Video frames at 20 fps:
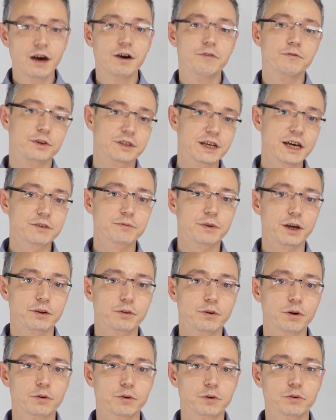For that, we are
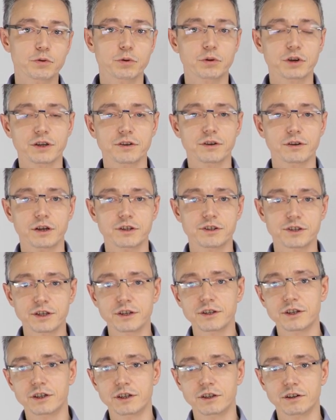going to
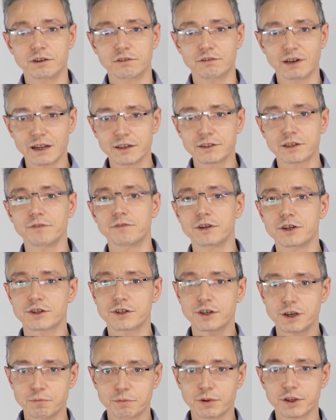consider a relatively
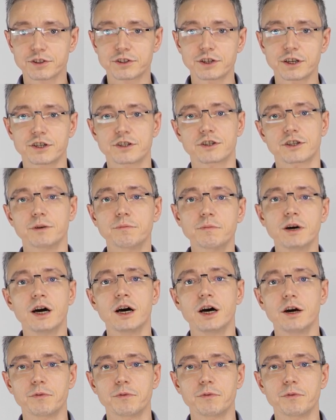simple system